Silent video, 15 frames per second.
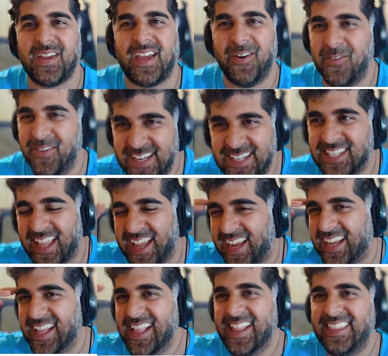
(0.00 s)
I don't need to
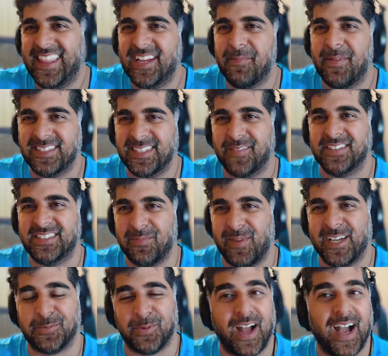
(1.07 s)
like think of myself as some
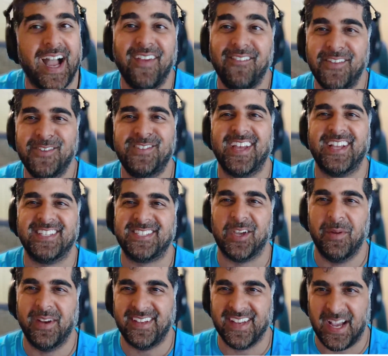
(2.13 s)
expert. I've used that so
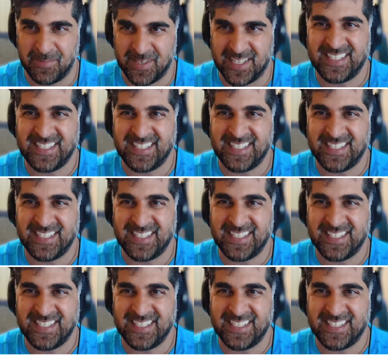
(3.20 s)
many times. Is